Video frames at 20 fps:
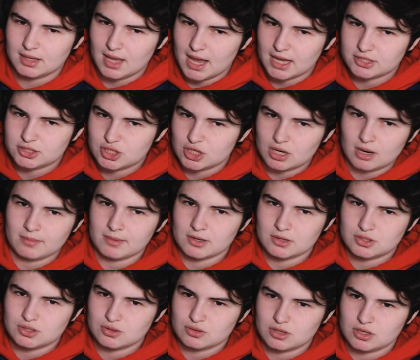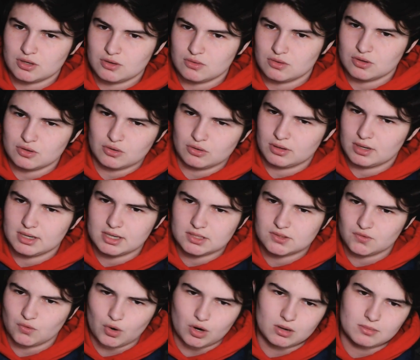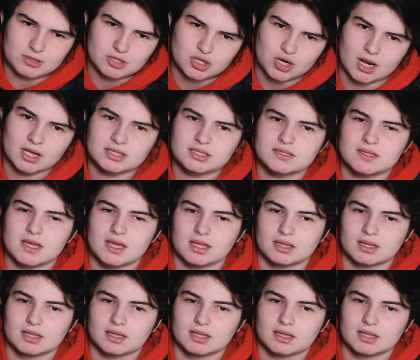SJW too cute, you don't need dysphoria to be trans thing.